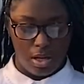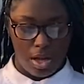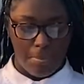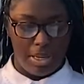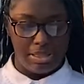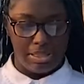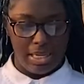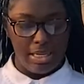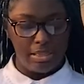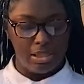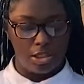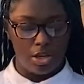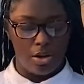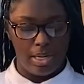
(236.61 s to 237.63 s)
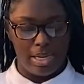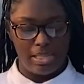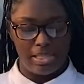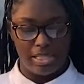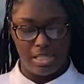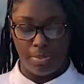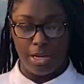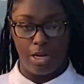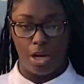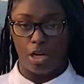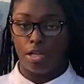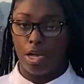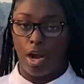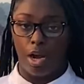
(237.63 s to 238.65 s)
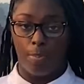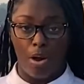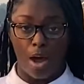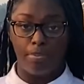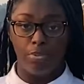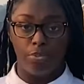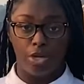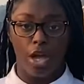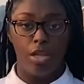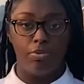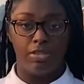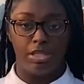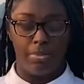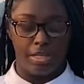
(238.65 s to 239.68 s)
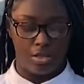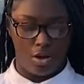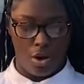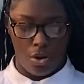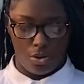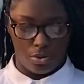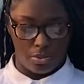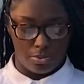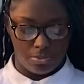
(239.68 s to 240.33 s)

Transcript: By saying this, Kodak has explained our problem with colorism as a whole.